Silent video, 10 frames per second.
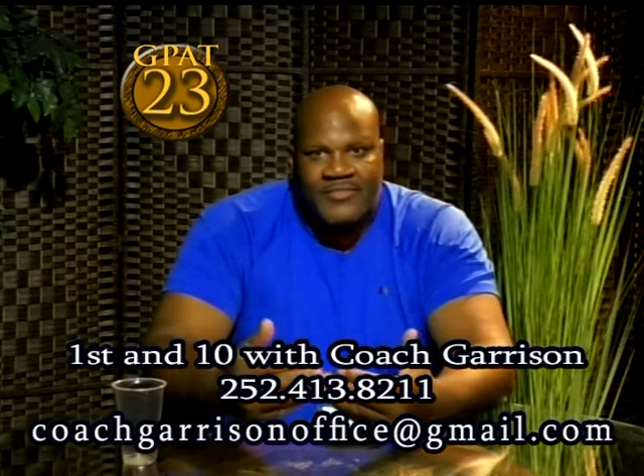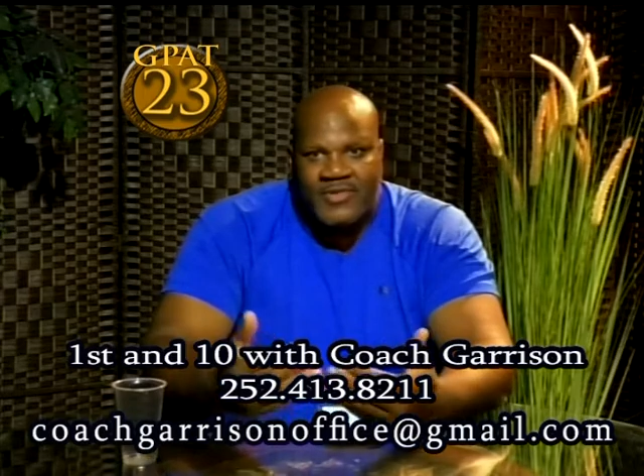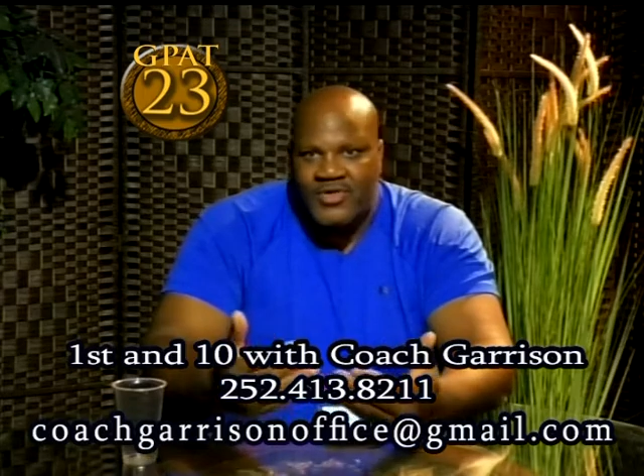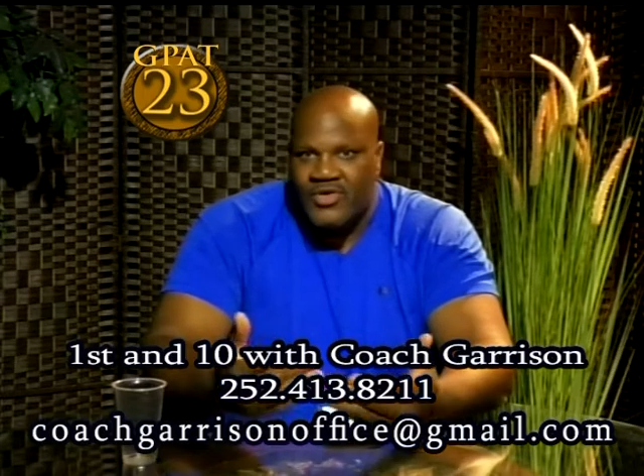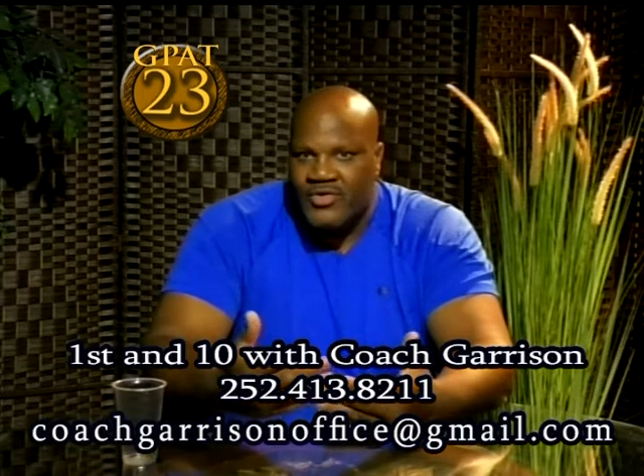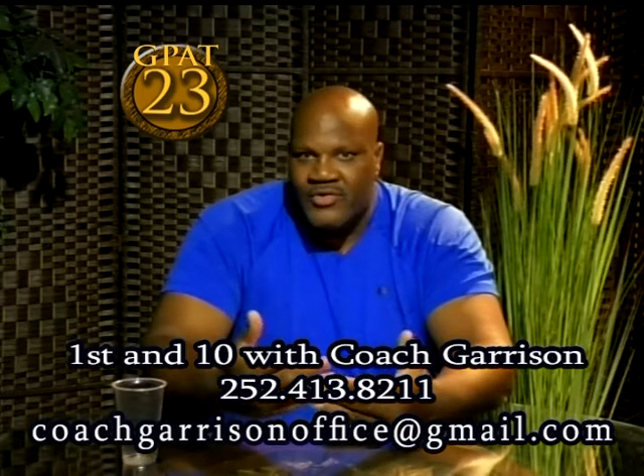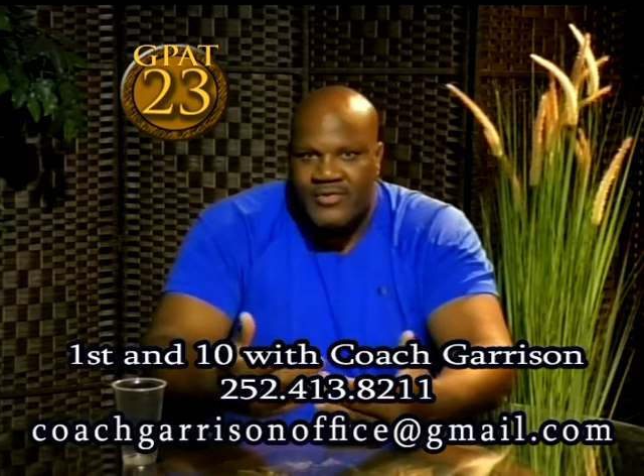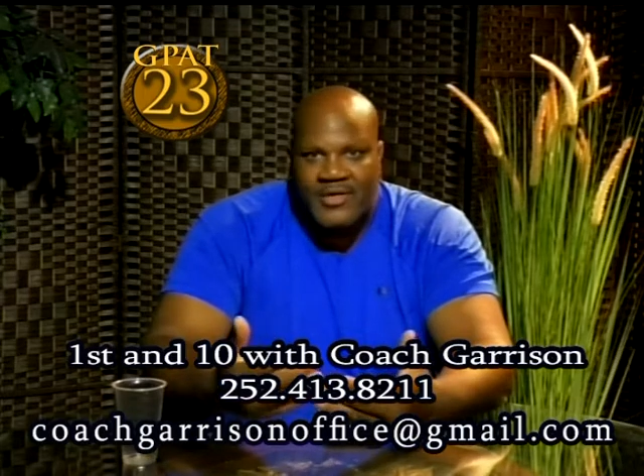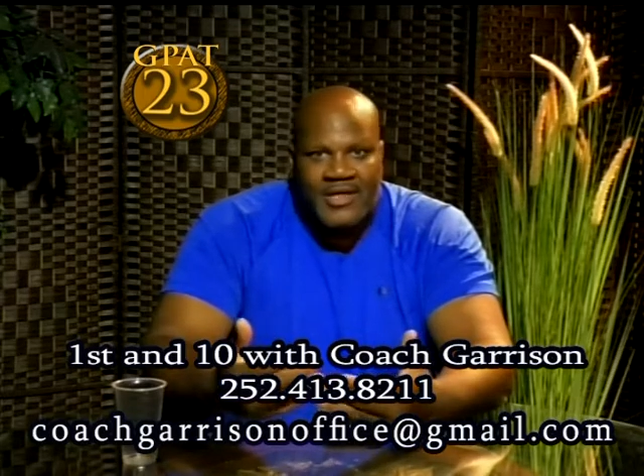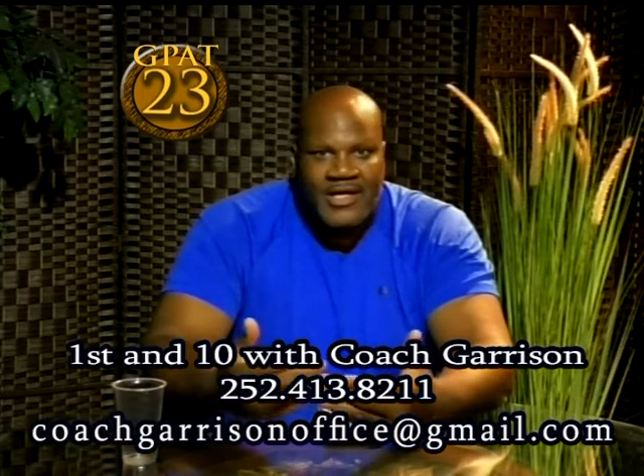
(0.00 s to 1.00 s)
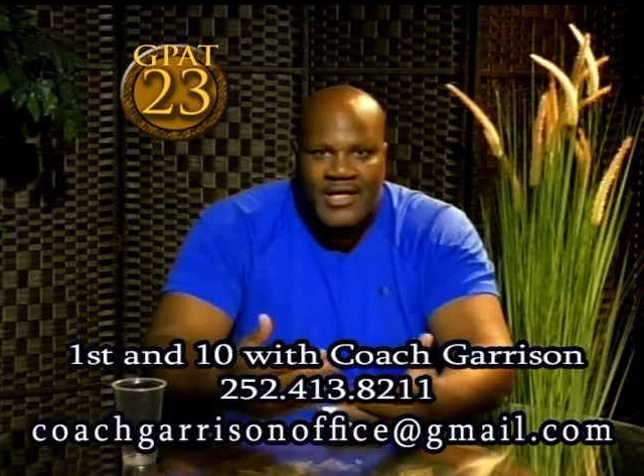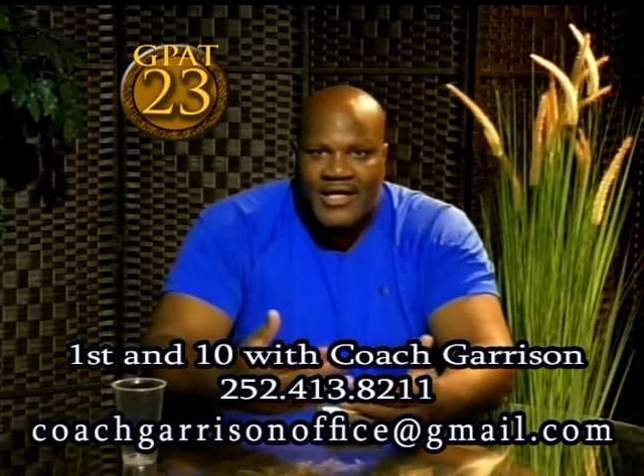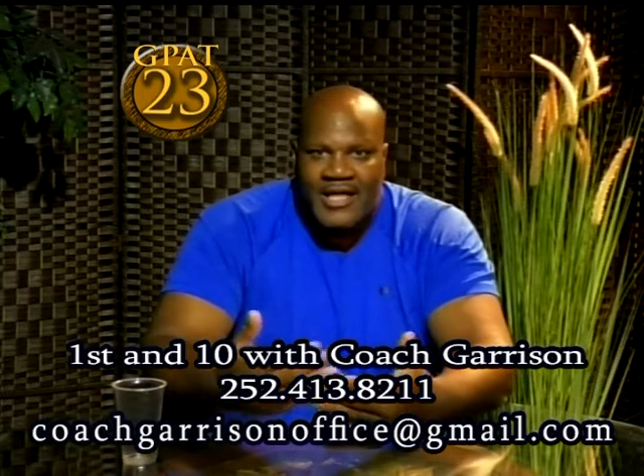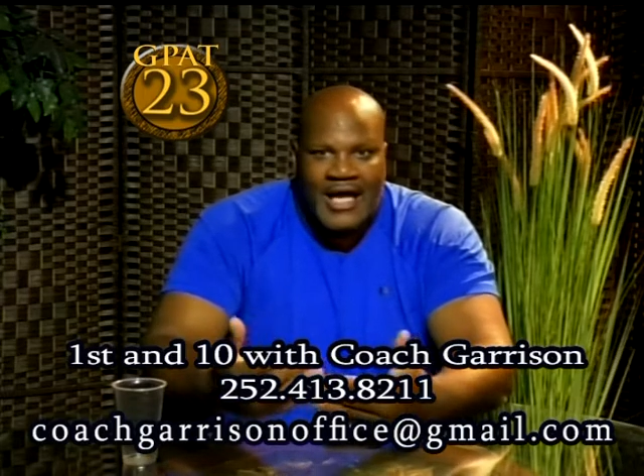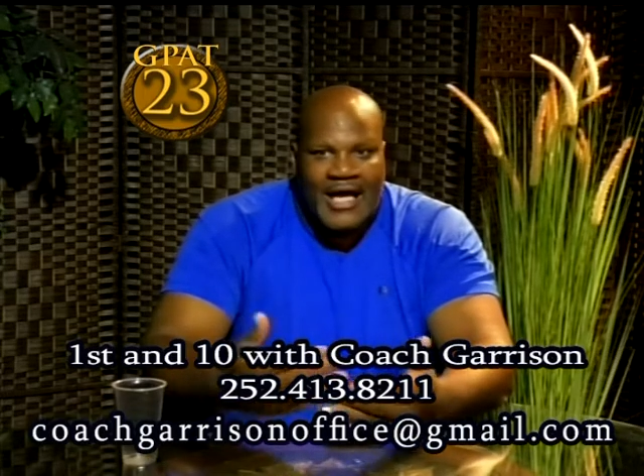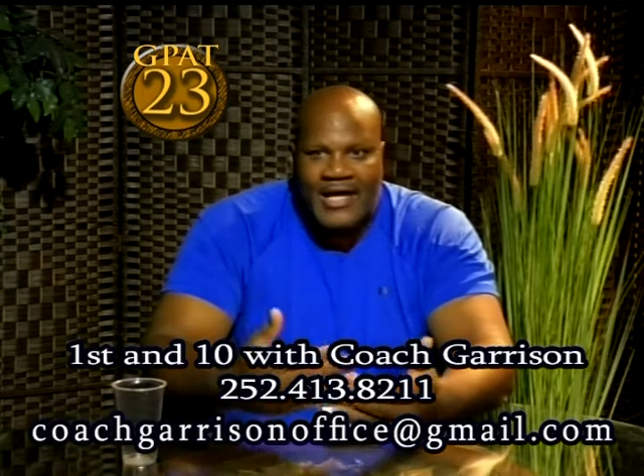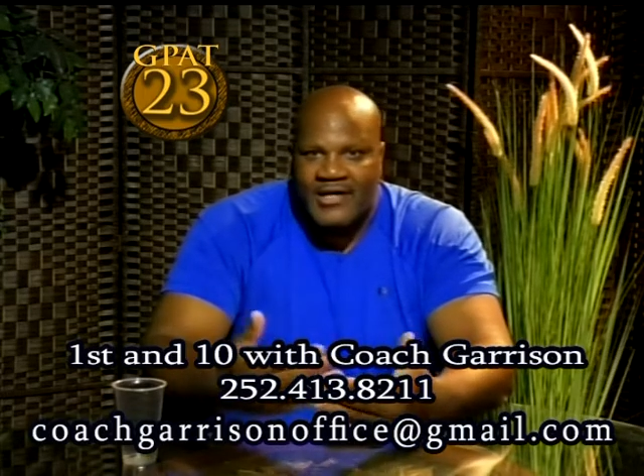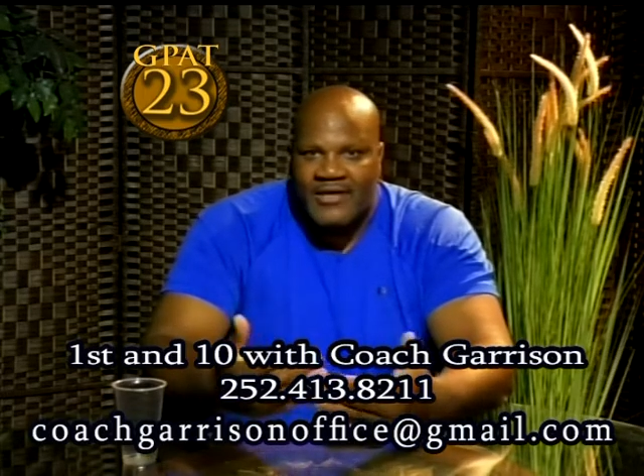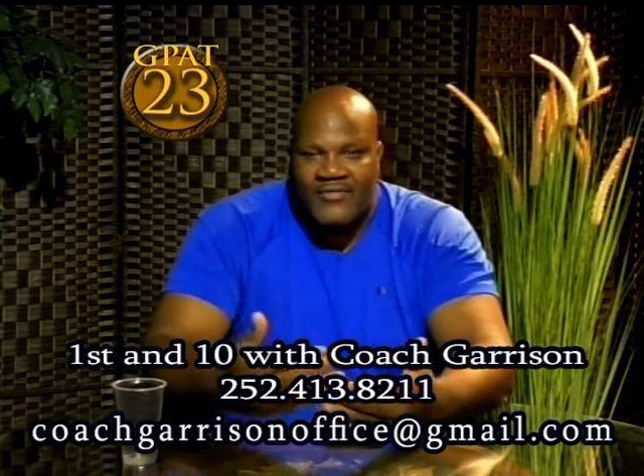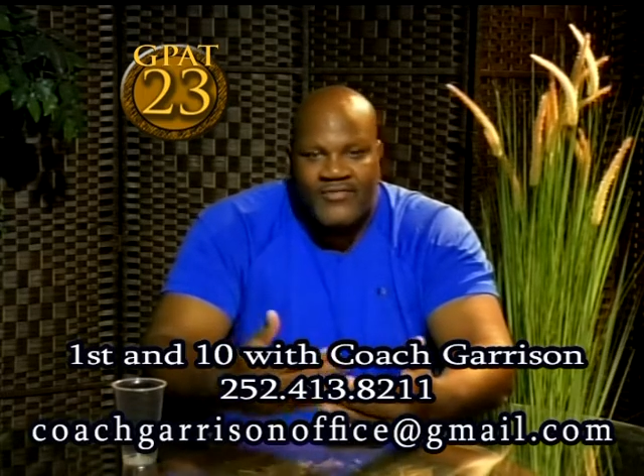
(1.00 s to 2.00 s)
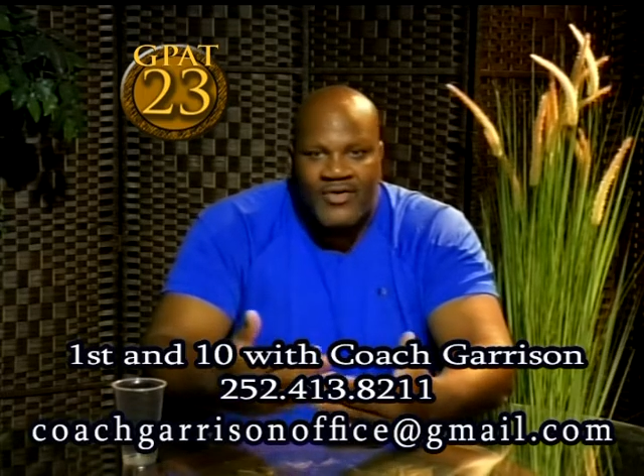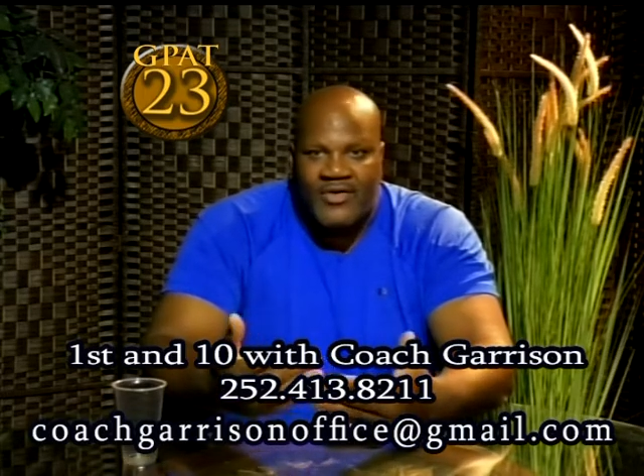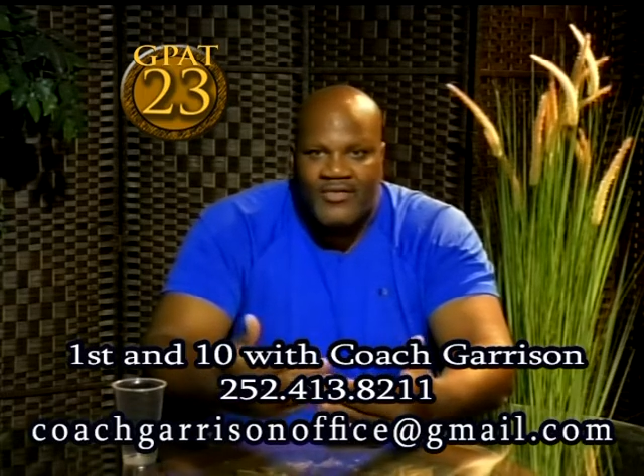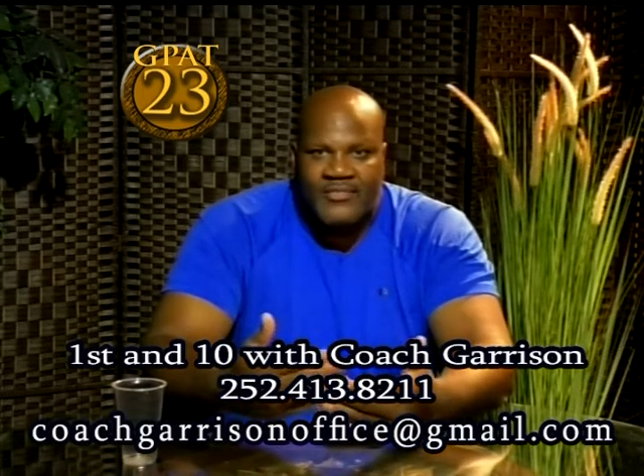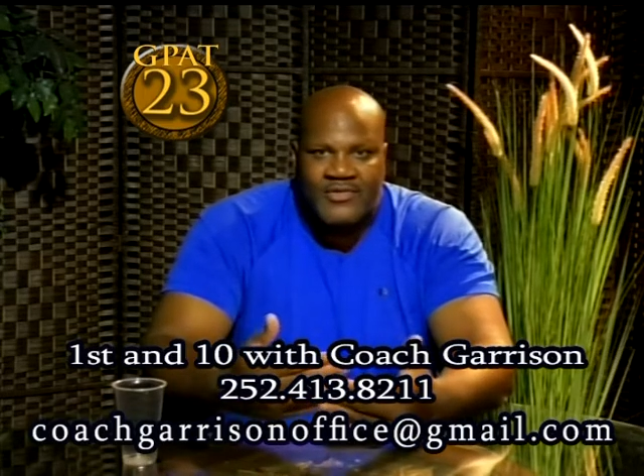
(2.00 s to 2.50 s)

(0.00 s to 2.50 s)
you and I can form